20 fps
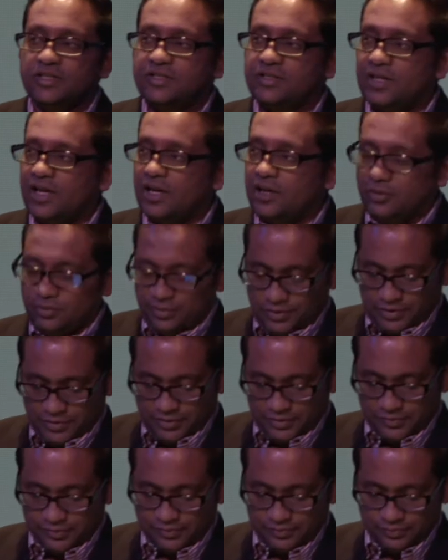us down?
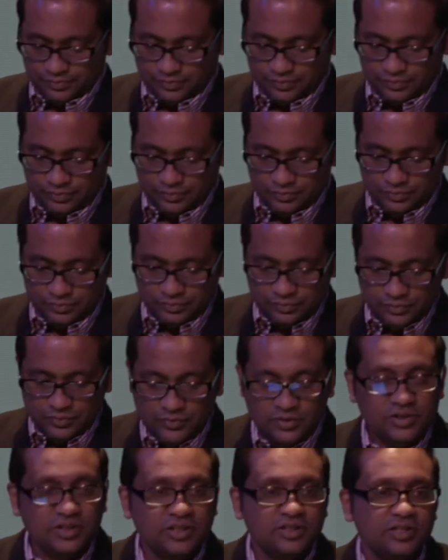
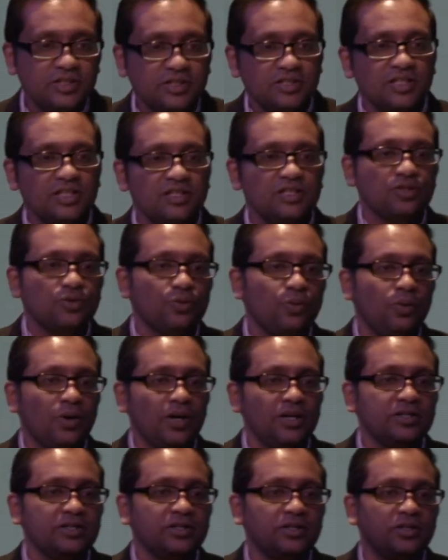Jesus says
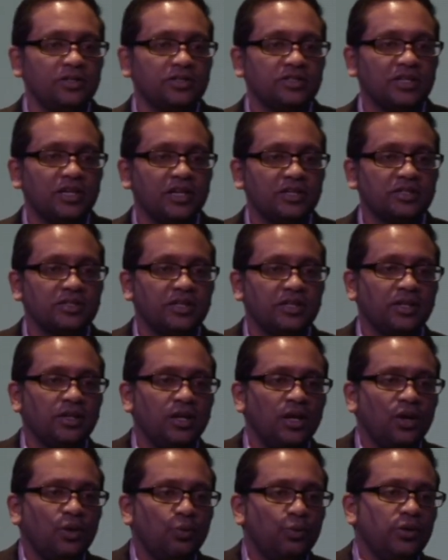twice in our text that
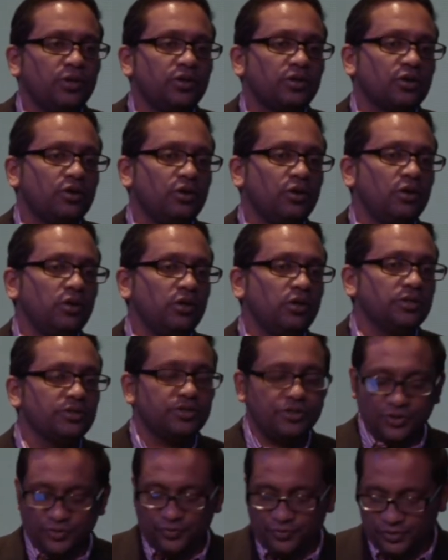we are called
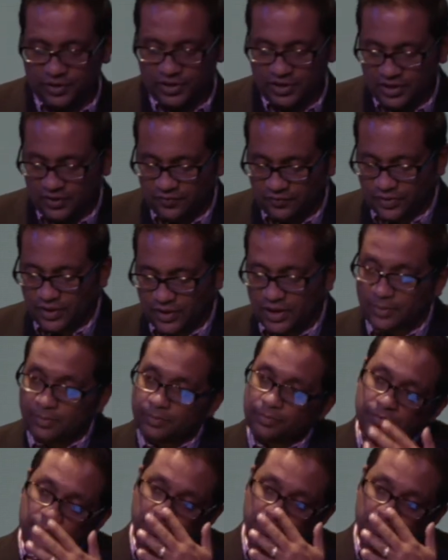to forgive them.